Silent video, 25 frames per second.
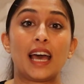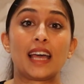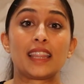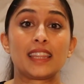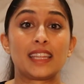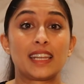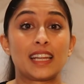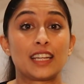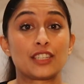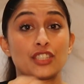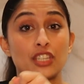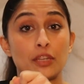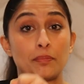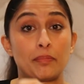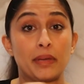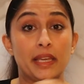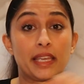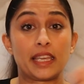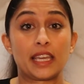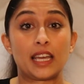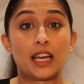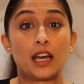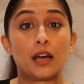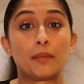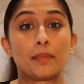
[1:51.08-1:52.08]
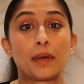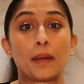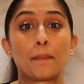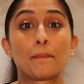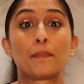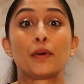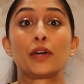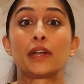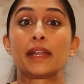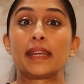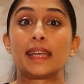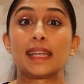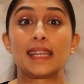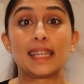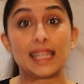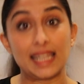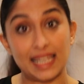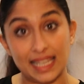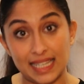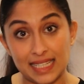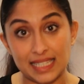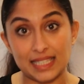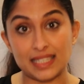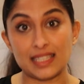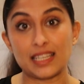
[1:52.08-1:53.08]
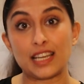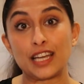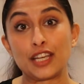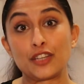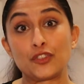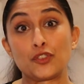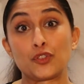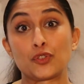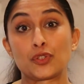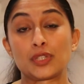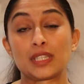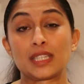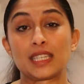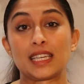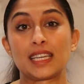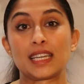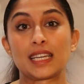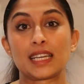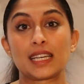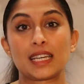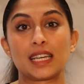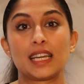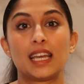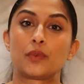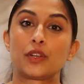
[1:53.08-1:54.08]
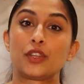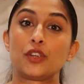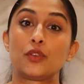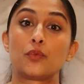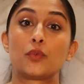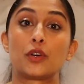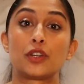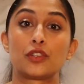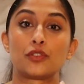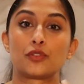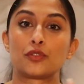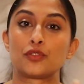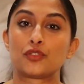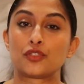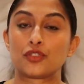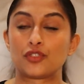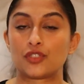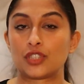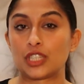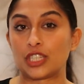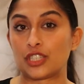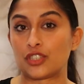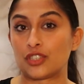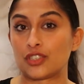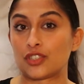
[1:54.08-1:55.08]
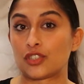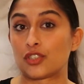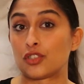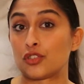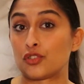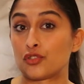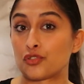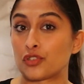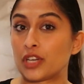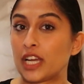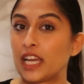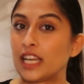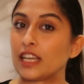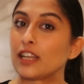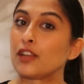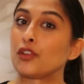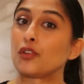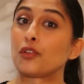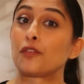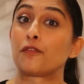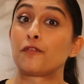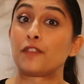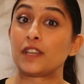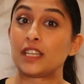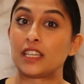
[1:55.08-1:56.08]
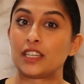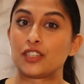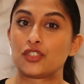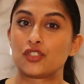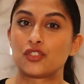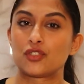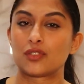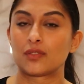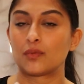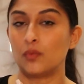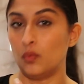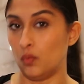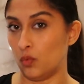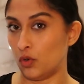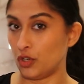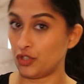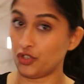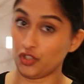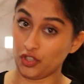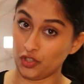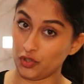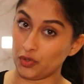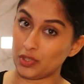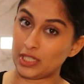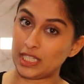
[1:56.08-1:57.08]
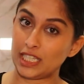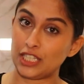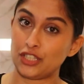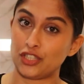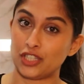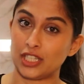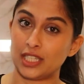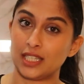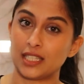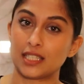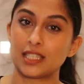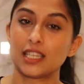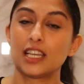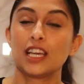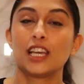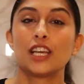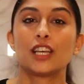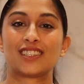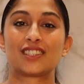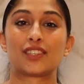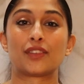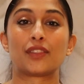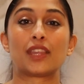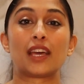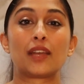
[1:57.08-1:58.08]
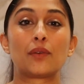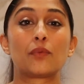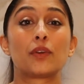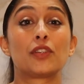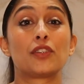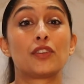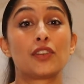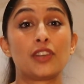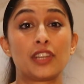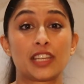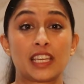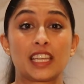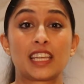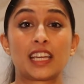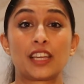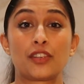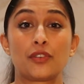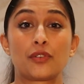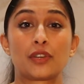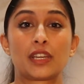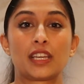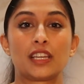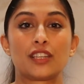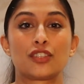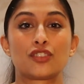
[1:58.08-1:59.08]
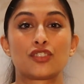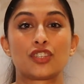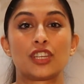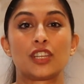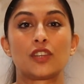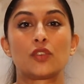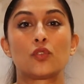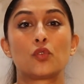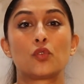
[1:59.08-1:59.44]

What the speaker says: and then actually pick it up and put it inside your sink when you want your dishes to drain and you're finished washing your dishes. So then when you're looking at your kitchen,